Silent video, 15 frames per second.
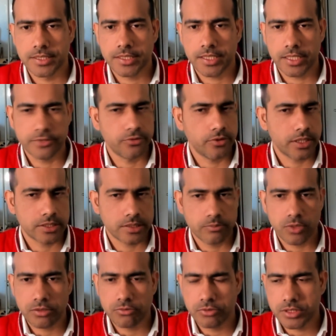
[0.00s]
And if you are
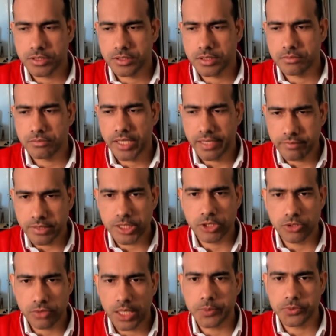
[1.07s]
someone who is heavily
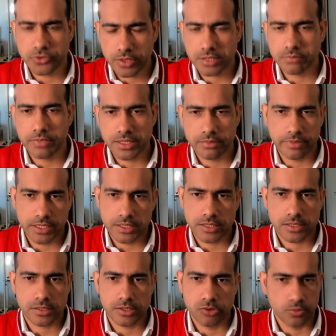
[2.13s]
into abstract
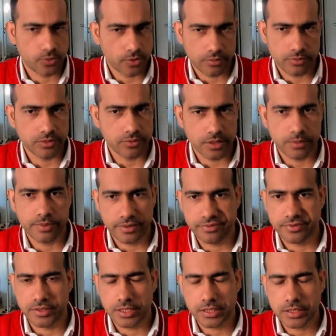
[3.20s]
mathematics, you probably will
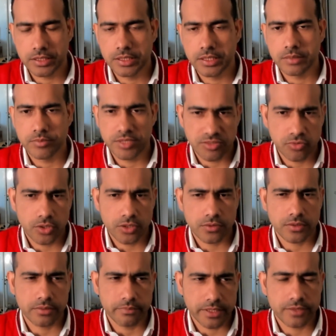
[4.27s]
prefer that. But if you want
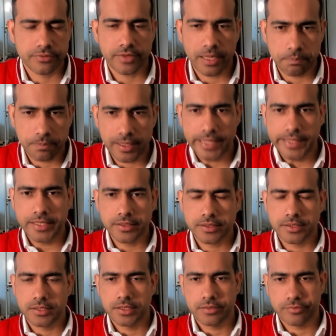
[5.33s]
a bit of applied,
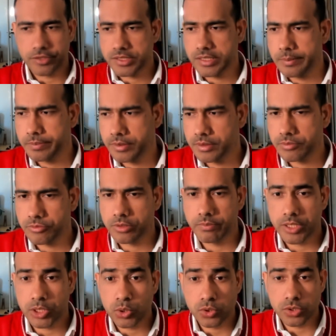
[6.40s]
for example, if the
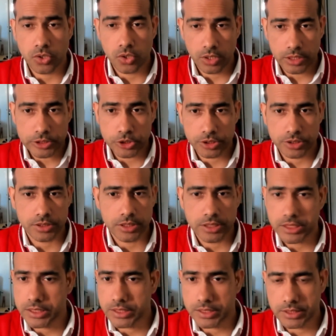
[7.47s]
Baruch College,
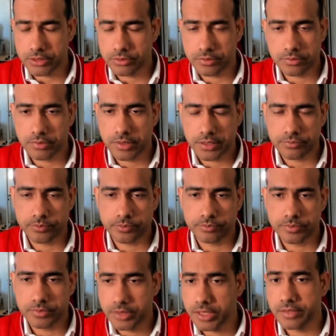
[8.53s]
I've
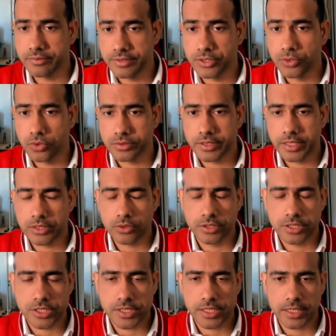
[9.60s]
done a video on that on
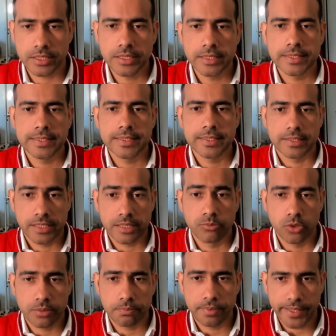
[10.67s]
this channel, they are
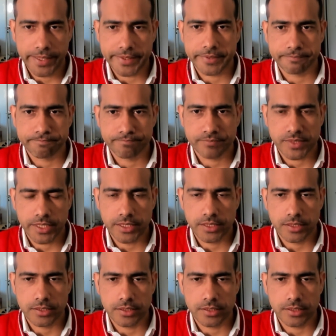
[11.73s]
more applied, right?